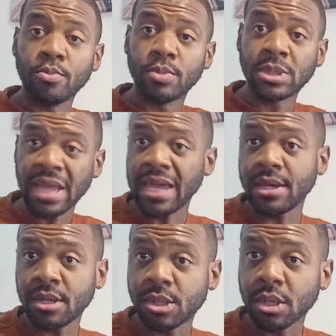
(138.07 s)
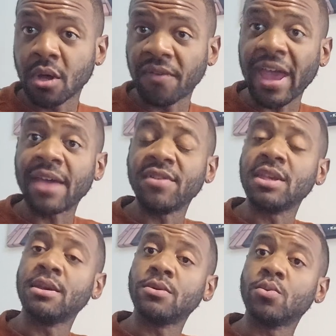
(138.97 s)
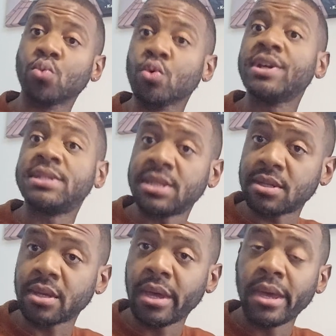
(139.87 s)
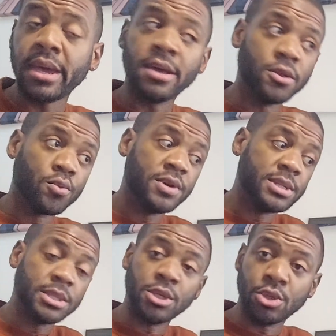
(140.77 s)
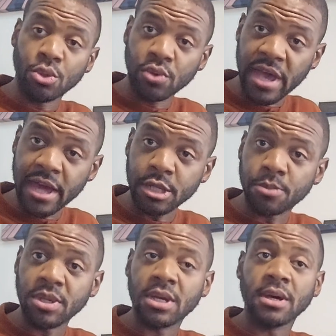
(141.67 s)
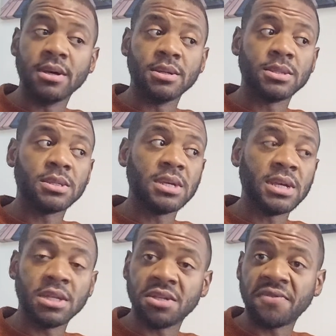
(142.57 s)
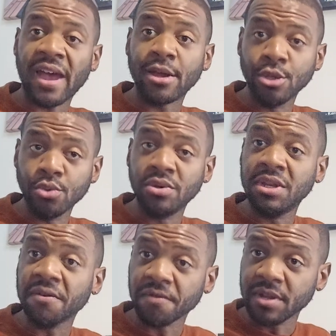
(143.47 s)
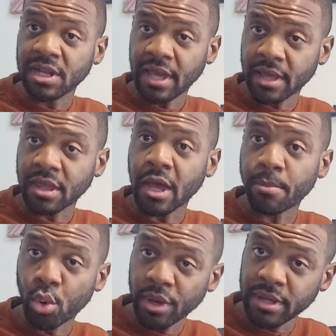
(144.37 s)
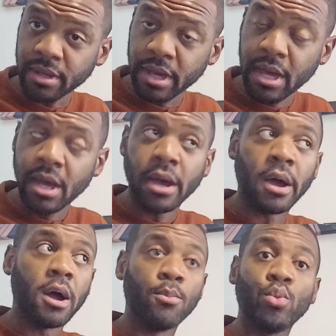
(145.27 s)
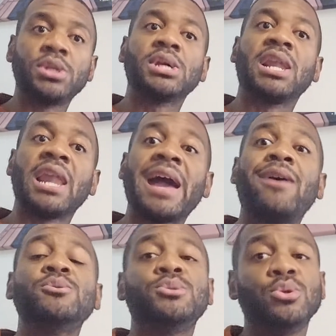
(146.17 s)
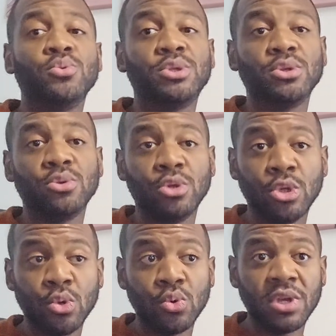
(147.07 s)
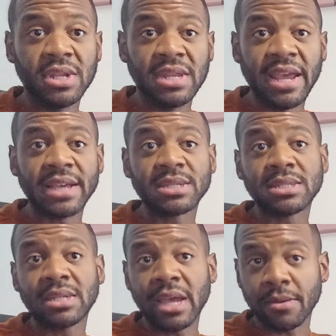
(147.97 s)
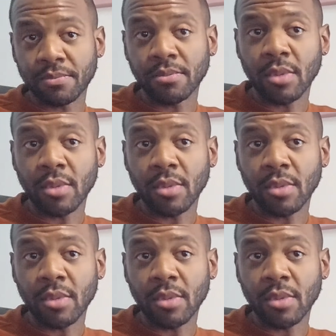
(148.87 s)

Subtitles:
stage of having it rented. And the reason you do that is because it is valued differently at that point, which allows you to do the next step,